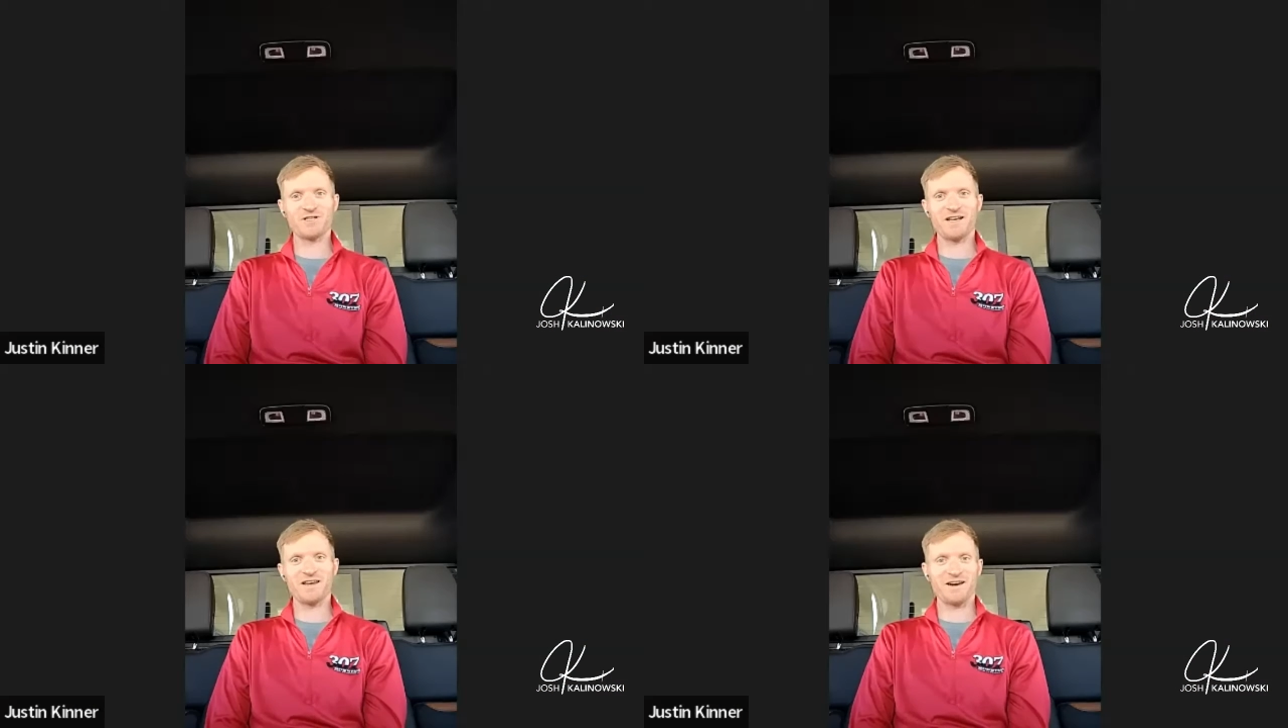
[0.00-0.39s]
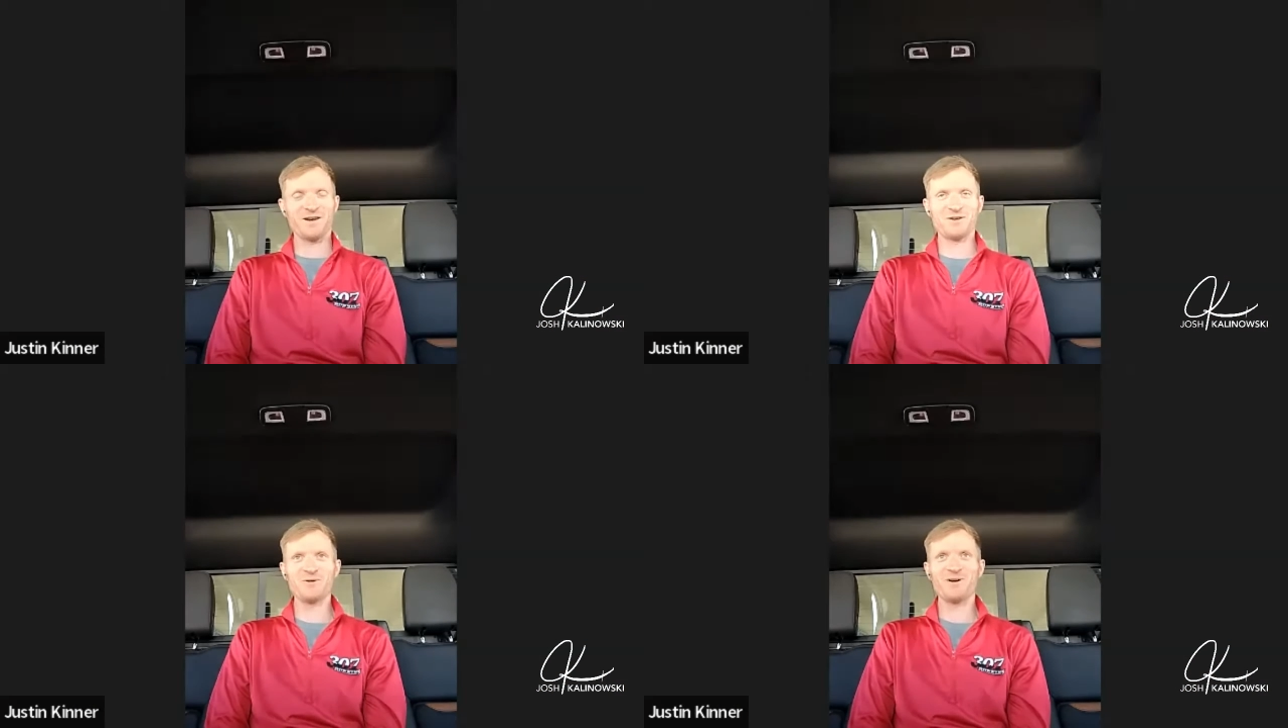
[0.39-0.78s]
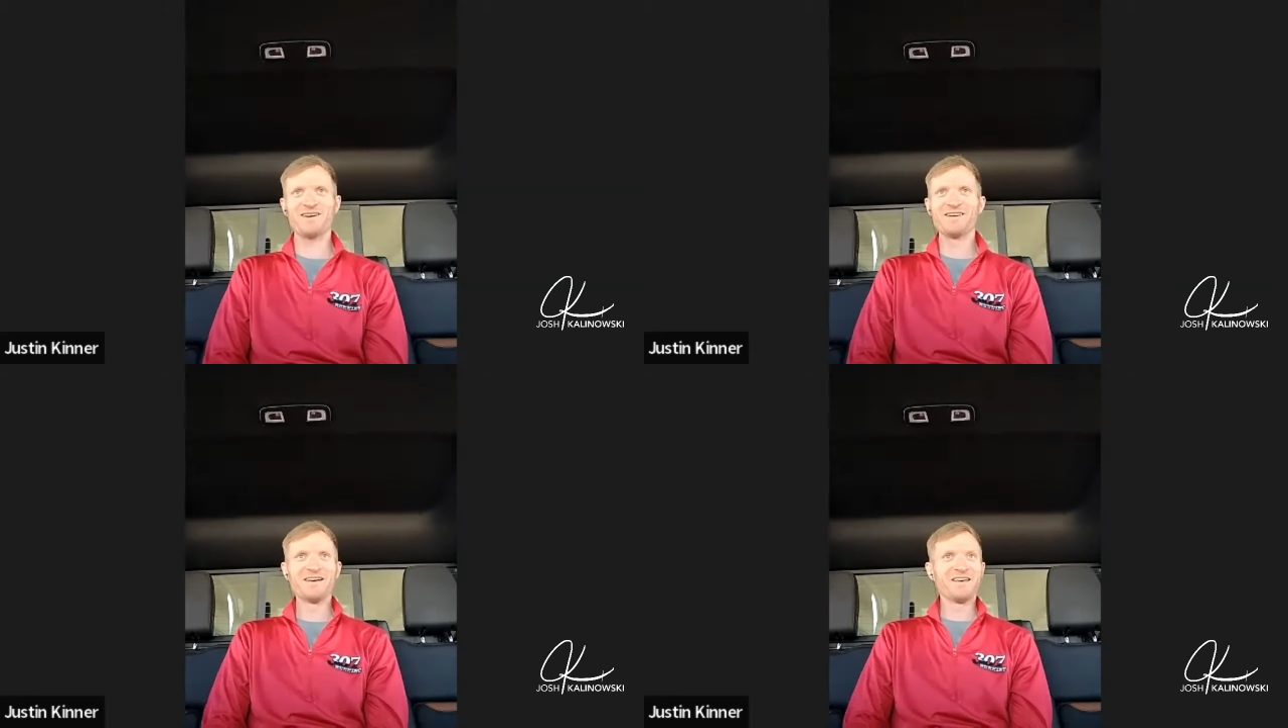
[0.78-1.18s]
said, "Can I do
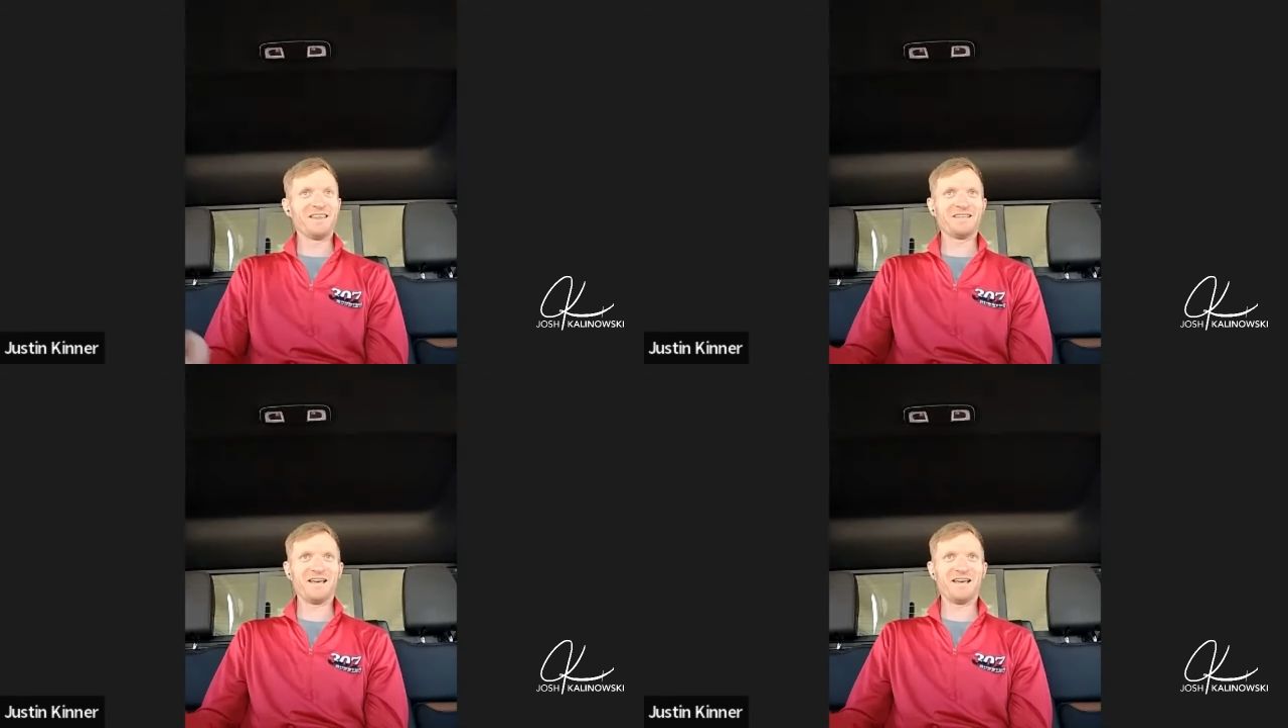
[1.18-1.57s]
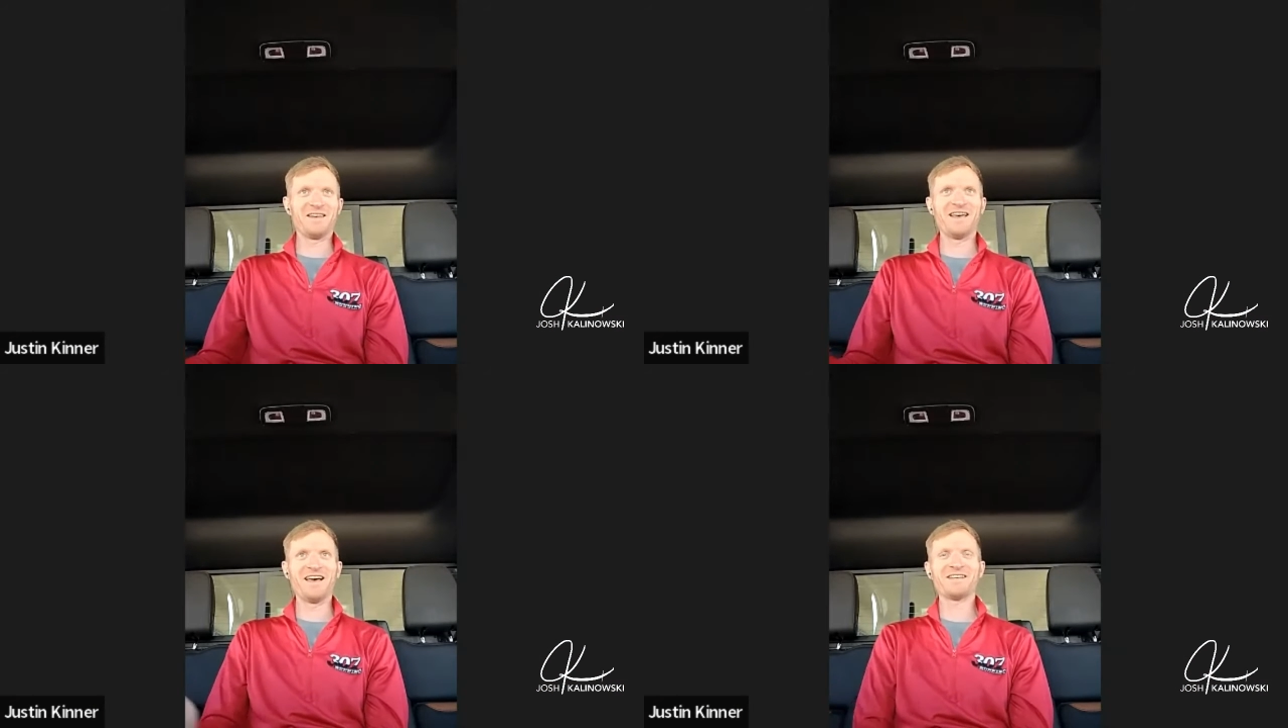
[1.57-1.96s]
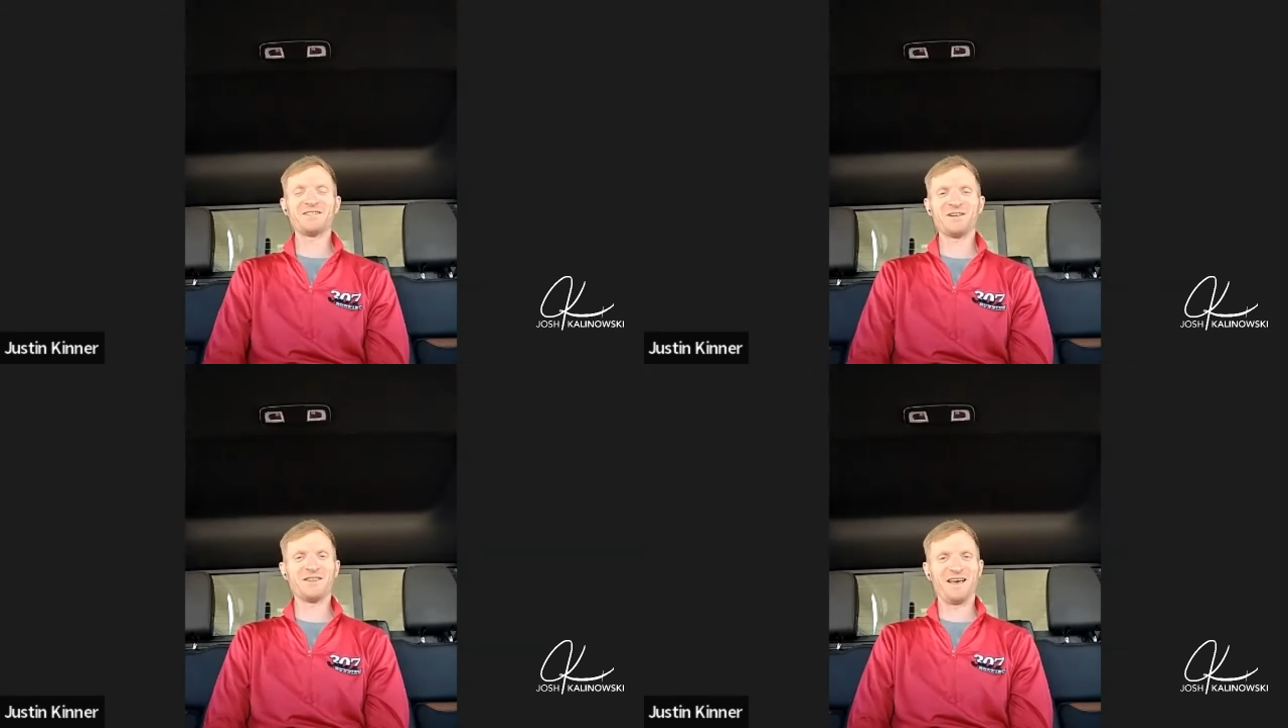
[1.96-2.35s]
it?" They said
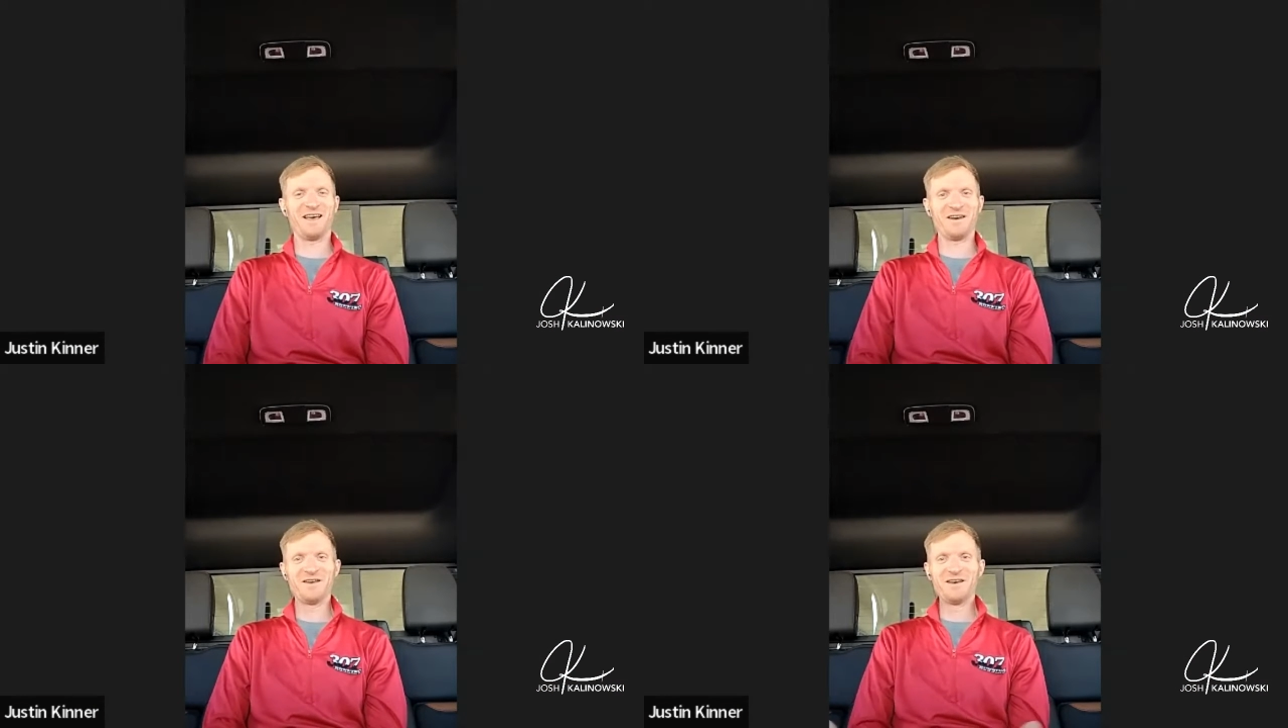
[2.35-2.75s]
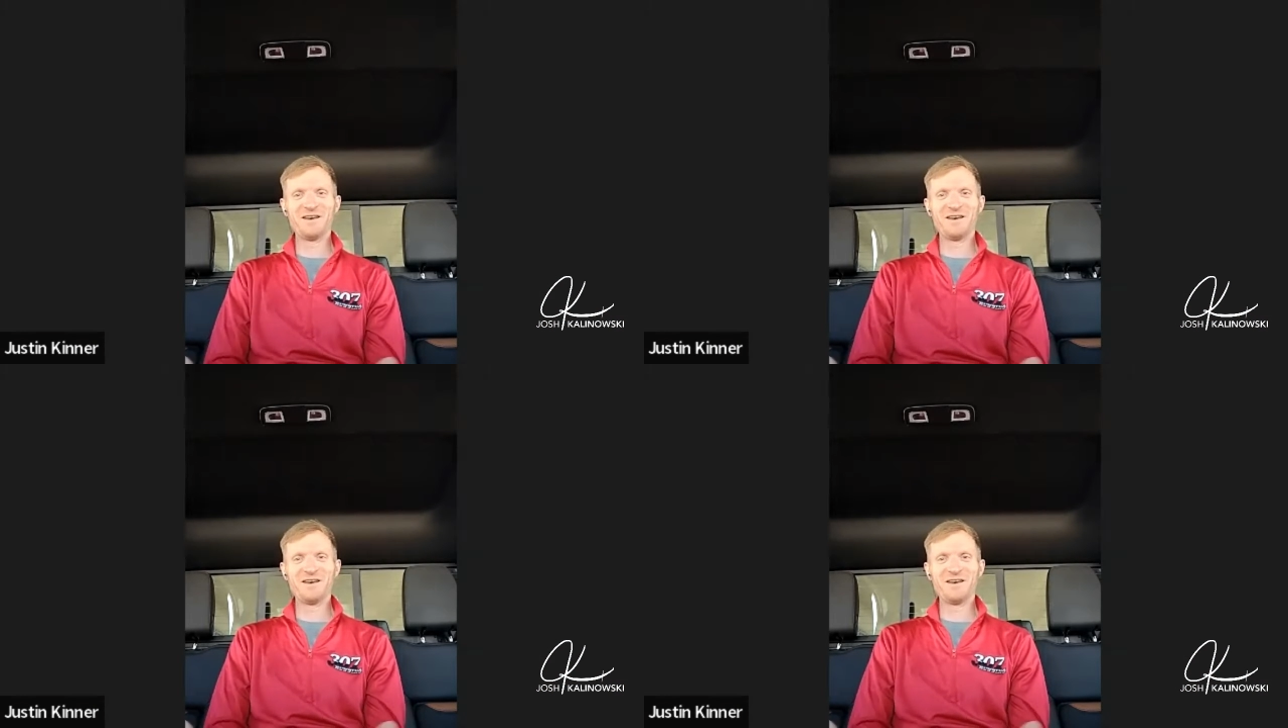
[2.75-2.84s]
yes. And then